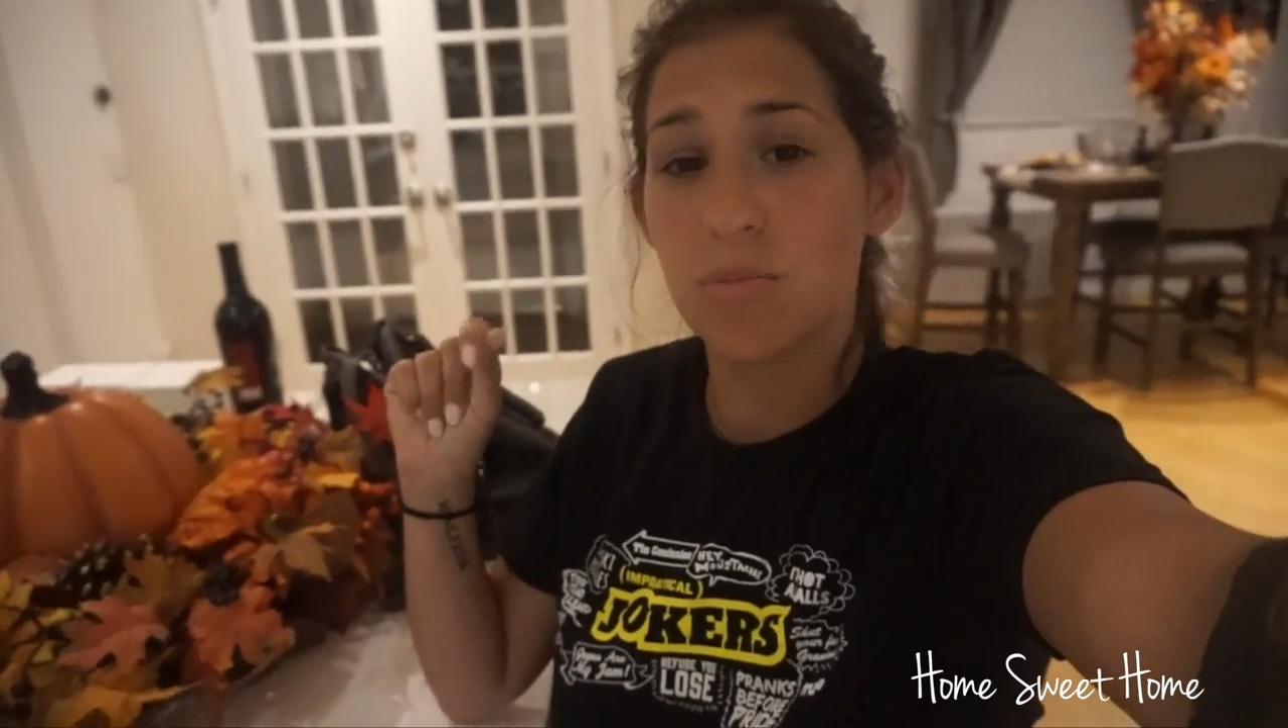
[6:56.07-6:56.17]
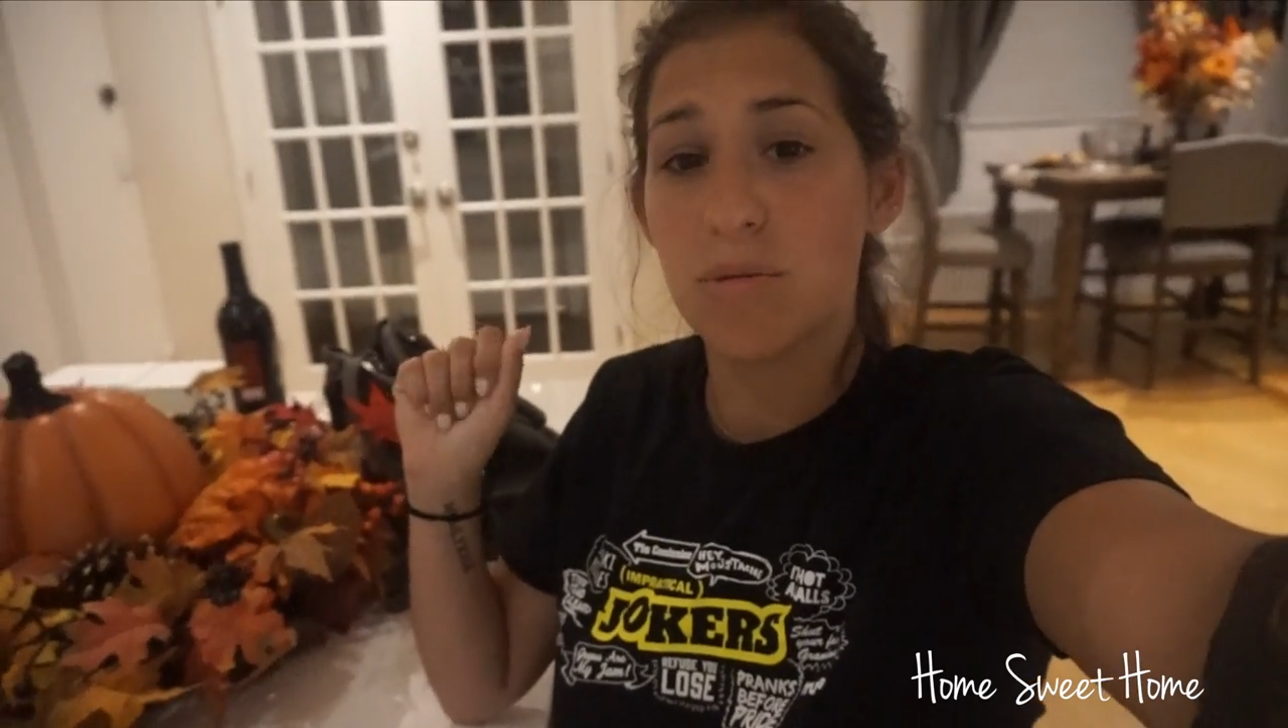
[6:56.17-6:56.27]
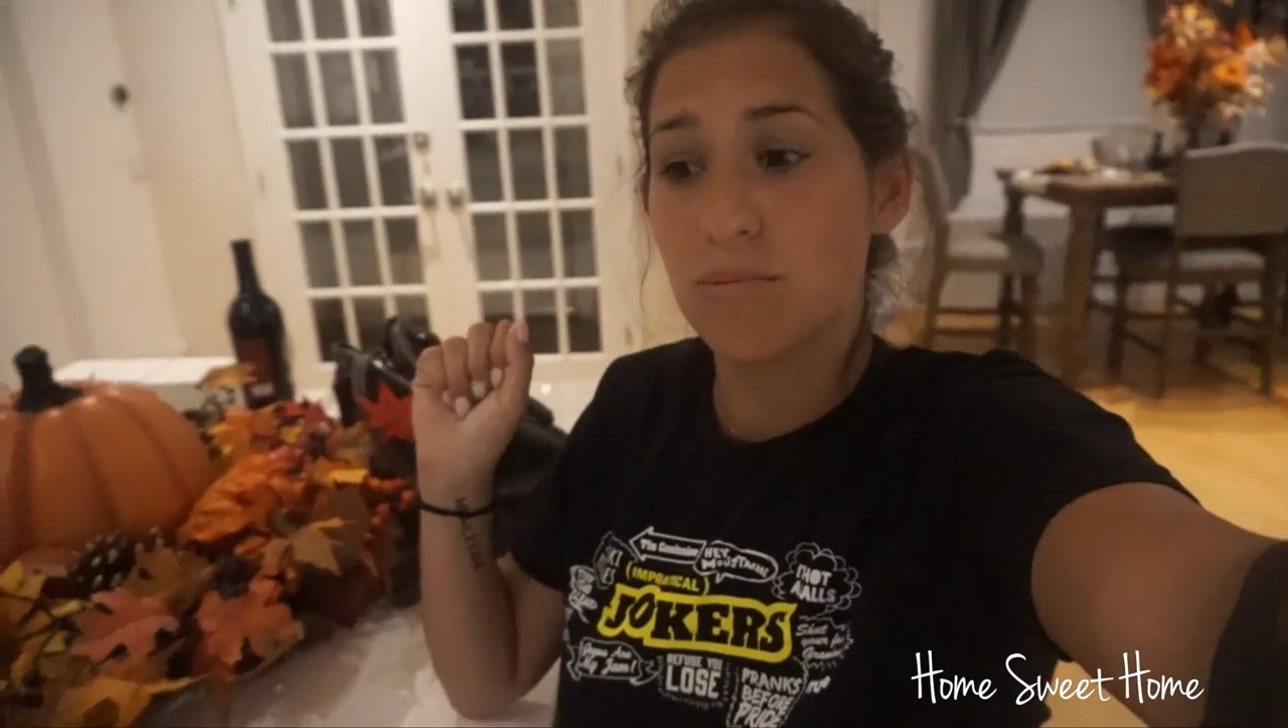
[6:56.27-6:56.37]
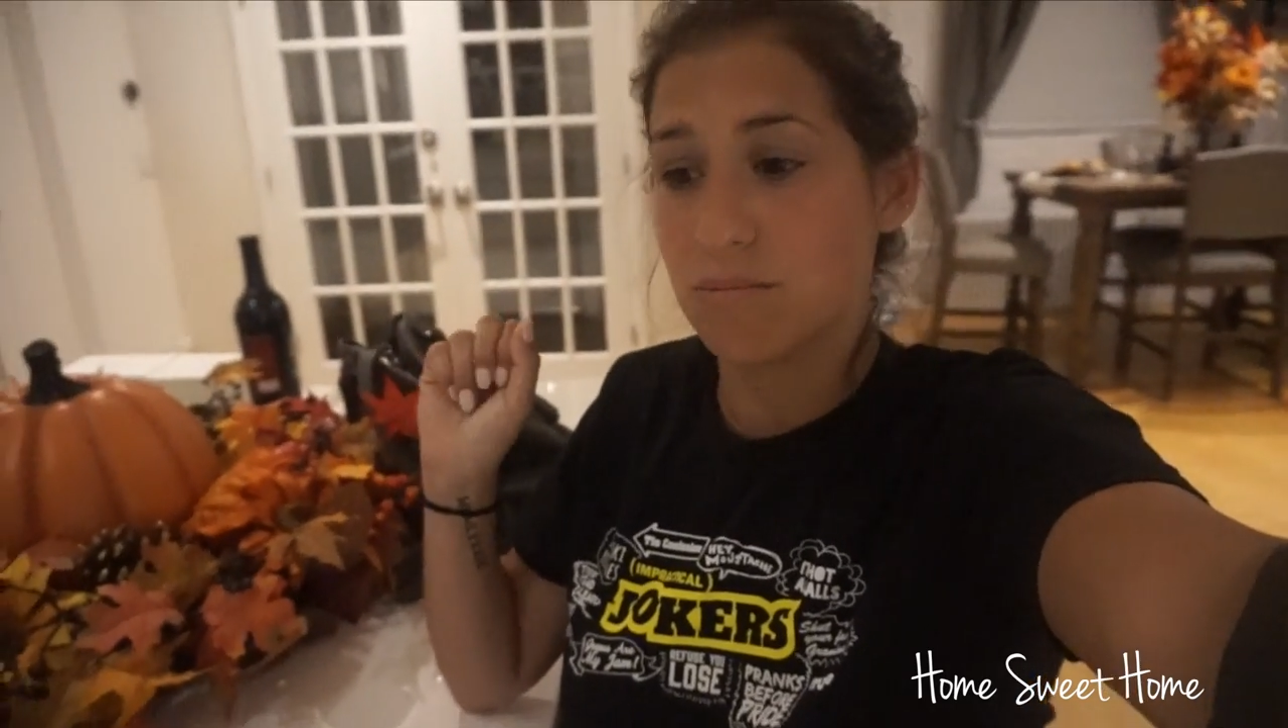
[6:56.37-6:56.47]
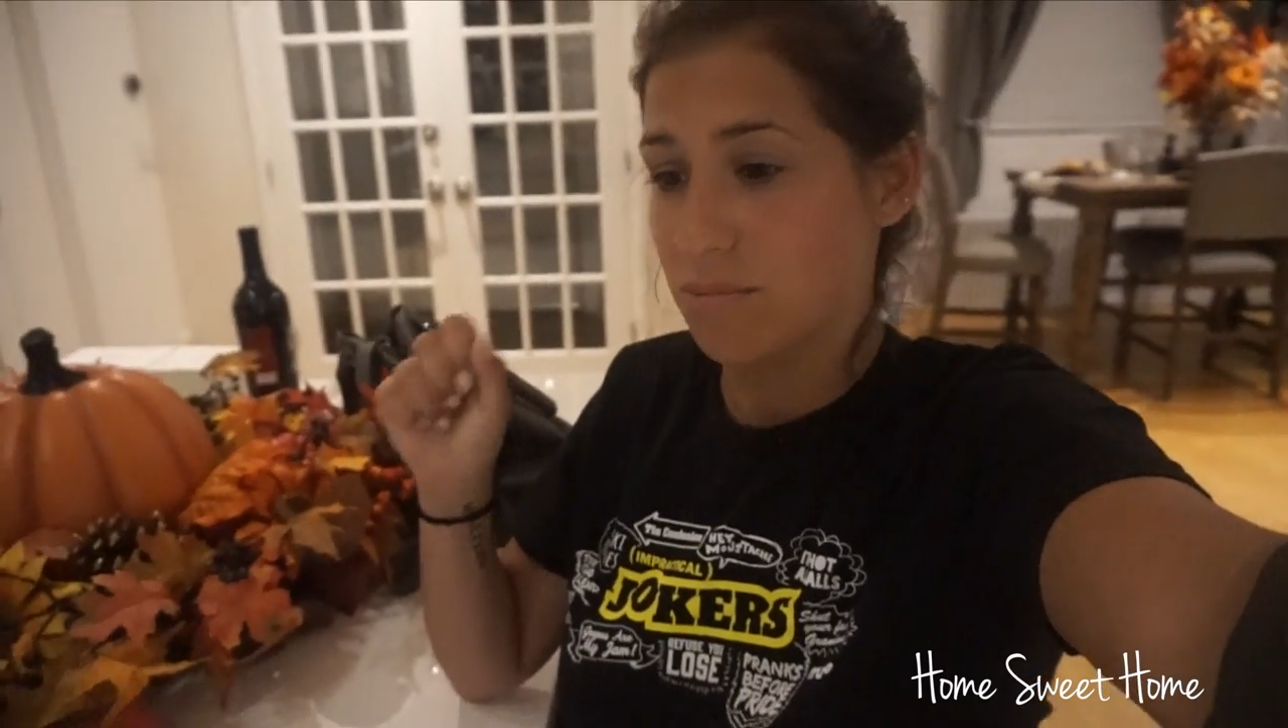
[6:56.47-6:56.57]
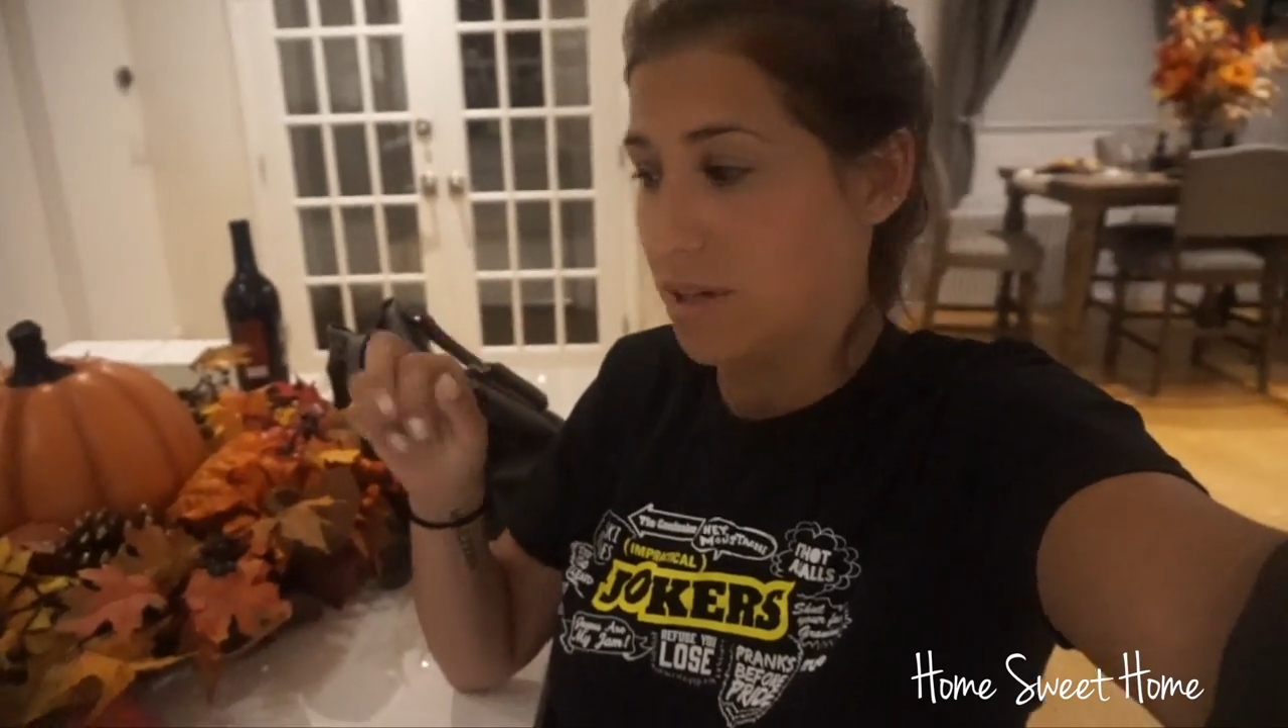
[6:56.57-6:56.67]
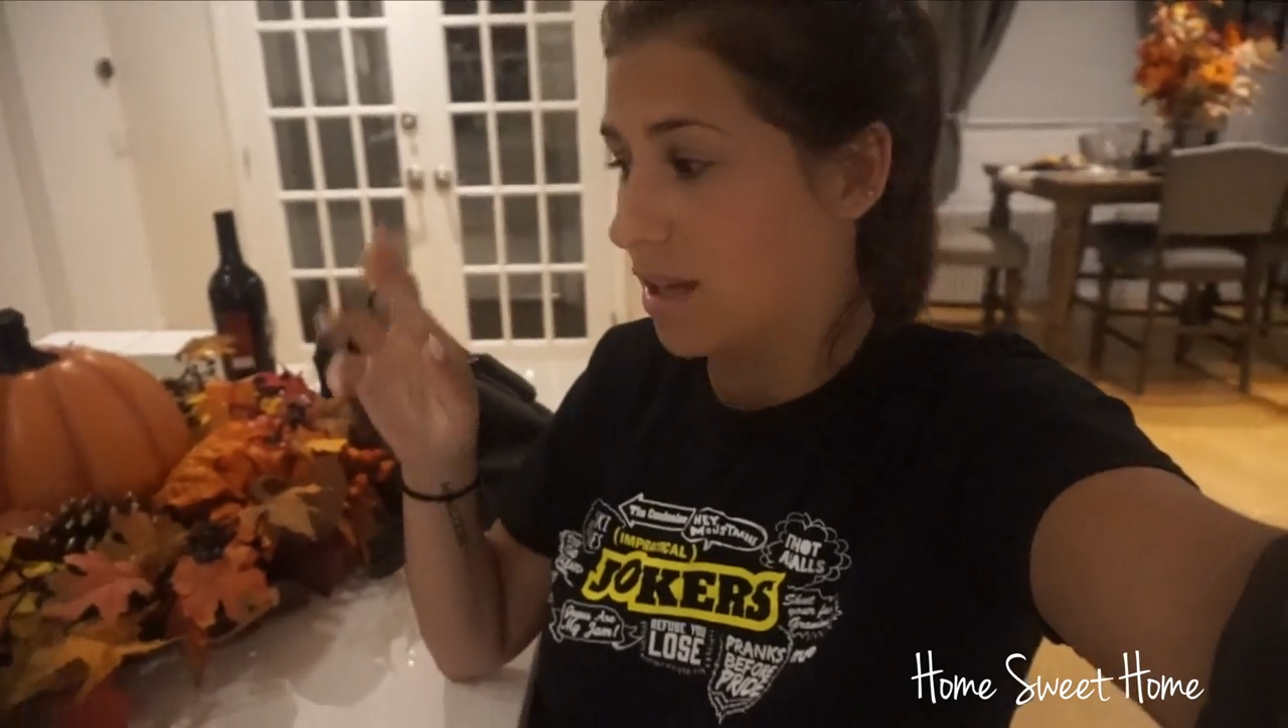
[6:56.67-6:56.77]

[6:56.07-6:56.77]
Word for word: been real,